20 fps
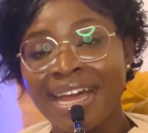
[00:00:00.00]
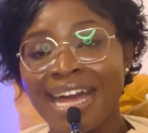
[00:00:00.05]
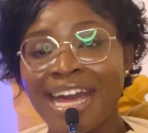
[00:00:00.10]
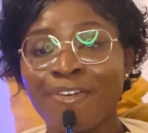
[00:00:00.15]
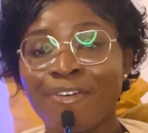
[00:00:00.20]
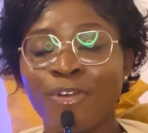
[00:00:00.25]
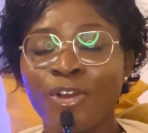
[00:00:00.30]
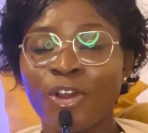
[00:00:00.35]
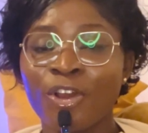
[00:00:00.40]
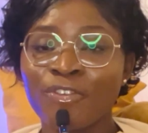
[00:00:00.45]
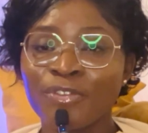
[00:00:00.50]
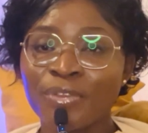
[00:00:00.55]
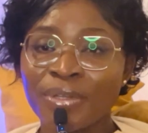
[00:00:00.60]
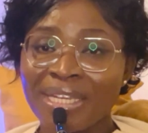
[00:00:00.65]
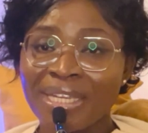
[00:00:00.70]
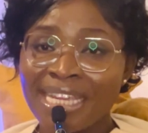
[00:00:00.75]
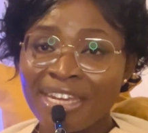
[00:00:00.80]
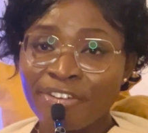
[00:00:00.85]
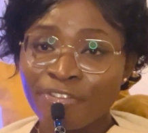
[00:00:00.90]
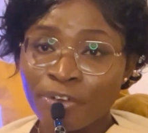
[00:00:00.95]
I would love to
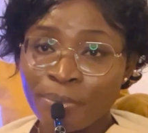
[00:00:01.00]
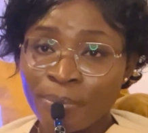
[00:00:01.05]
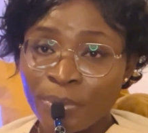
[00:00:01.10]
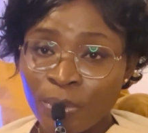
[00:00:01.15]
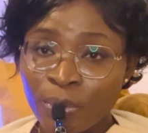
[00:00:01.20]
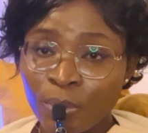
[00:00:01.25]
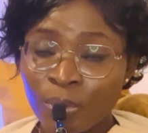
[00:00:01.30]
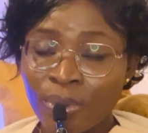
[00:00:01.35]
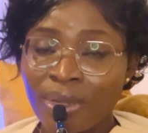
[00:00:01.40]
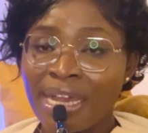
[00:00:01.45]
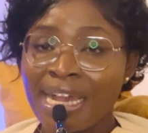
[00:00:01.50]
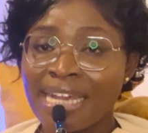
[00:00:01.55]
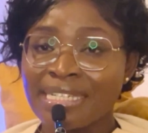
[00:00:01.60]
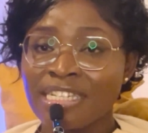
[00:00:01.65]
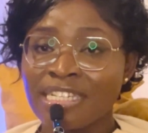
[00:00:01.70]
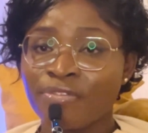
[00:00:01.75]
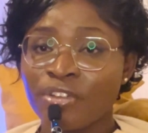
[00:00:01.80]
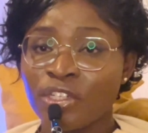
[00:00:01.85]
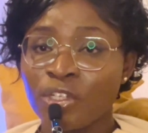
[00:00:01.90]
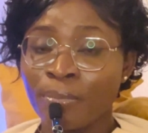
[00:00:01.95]
hear from you. Has
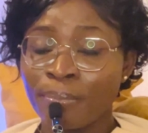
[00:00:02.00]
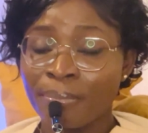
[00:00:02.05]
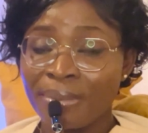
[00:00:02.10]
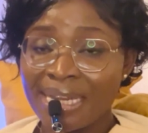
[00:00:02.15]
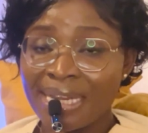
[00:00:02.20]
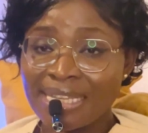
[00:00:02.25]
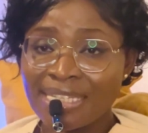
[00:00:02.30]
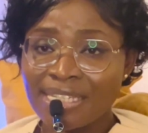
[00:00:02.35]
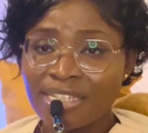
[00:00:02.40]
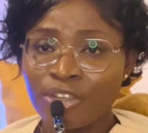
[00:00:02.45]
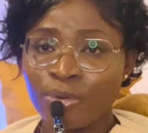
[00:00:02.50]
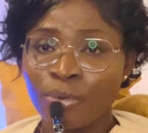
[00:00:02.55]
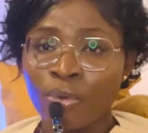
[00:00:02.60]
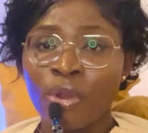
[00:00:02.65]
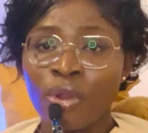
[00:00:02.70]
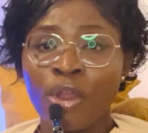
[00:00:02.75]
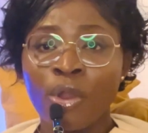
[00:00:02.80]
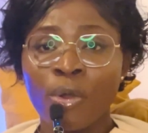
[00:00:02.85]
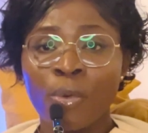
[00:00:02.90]
this video blessed you?